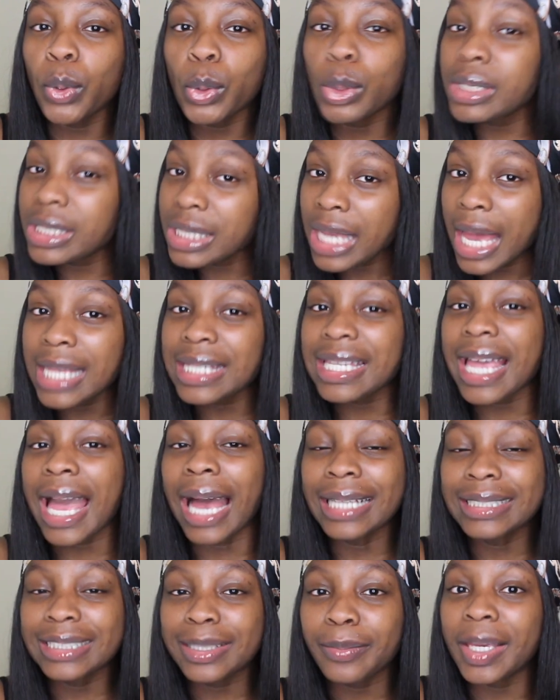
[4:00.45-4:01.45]
Paul says, it
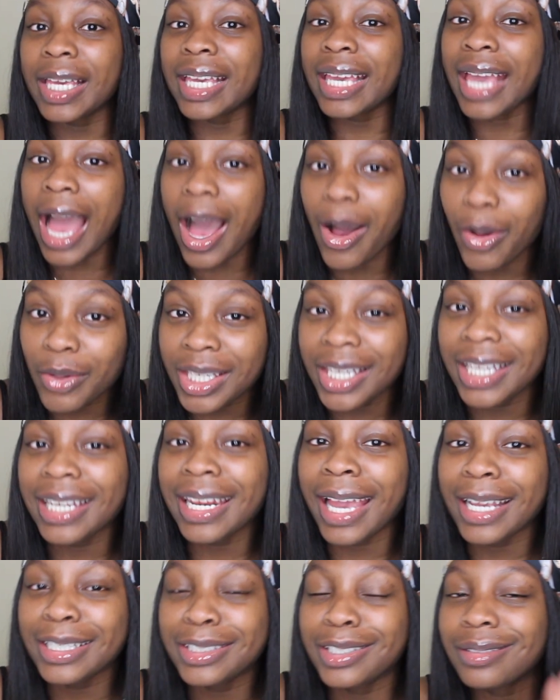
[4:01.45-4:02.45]
has to be
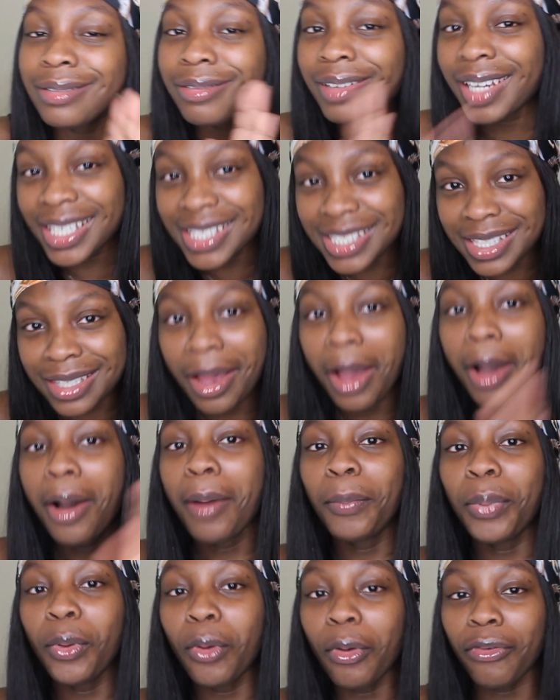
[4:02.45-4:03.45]
calculated risk.
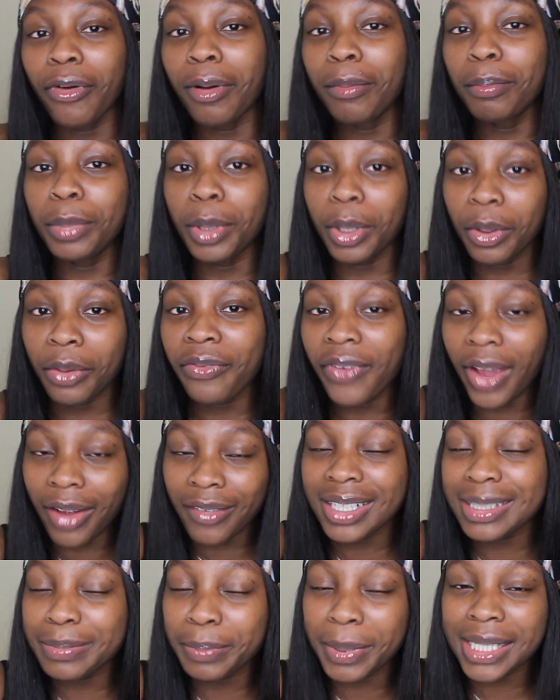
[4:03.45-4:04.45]
Paul from Blue
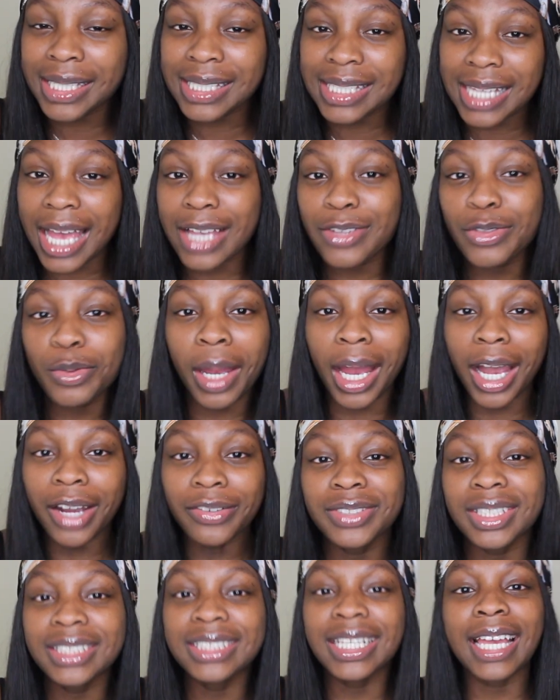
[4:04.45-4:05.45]
Fairy P says you
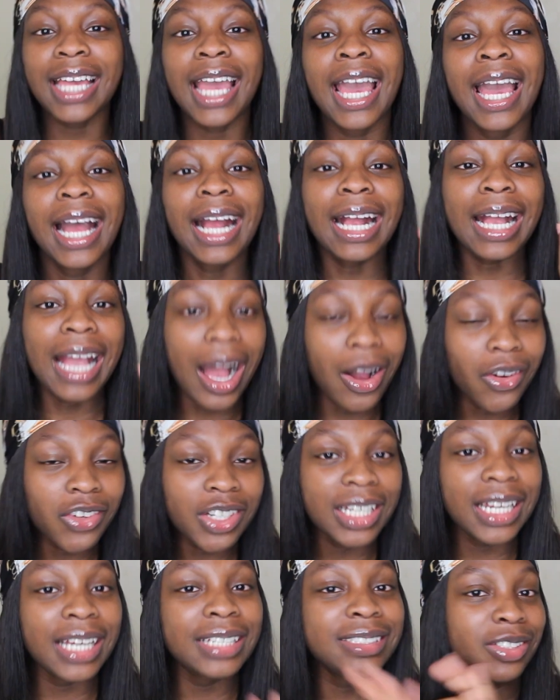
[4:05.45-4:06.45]
have to take
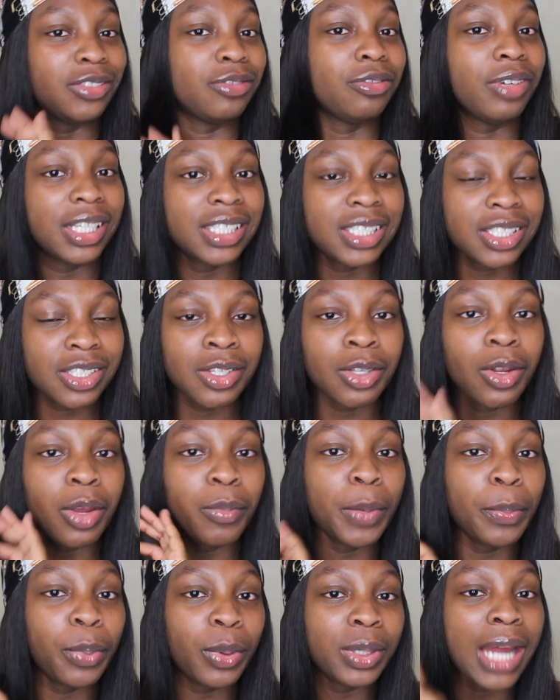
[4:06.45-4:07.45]
calculated risks. So
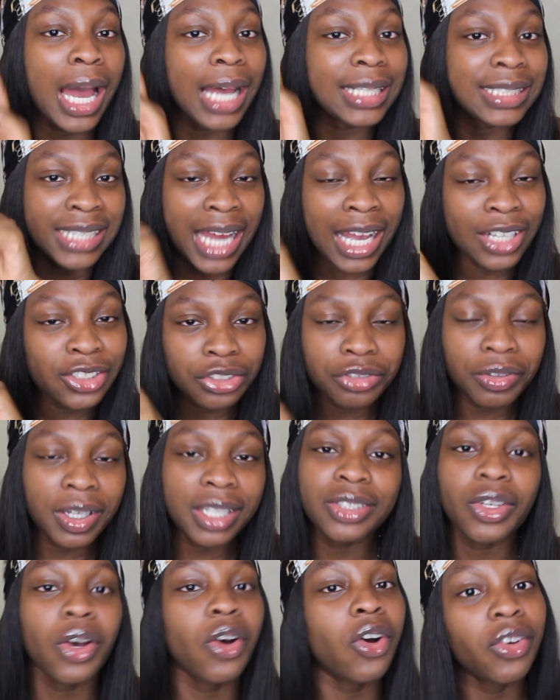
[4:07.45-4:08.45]
let me put that as an
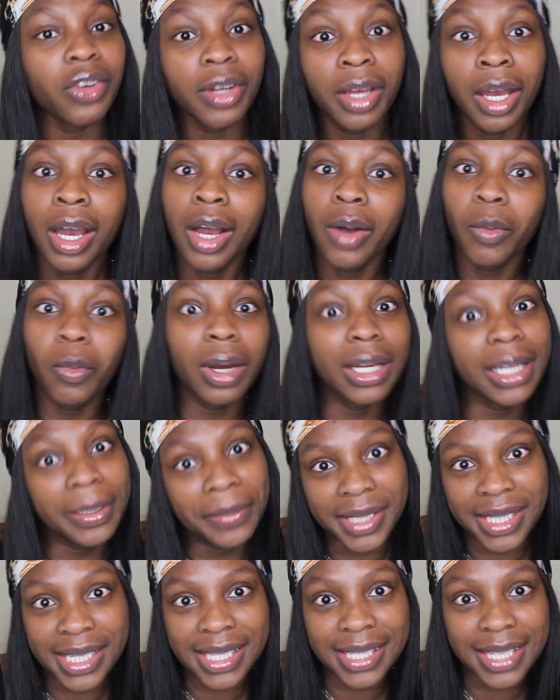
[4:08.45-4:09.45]
asterisk on what
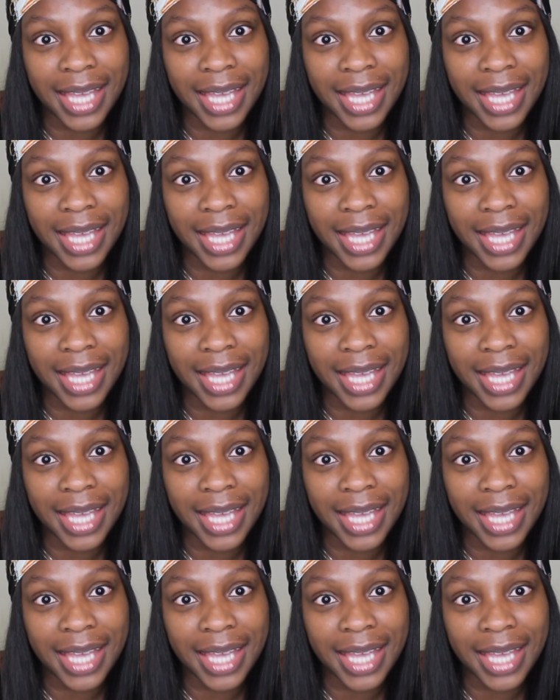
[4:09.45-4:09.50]
Liberty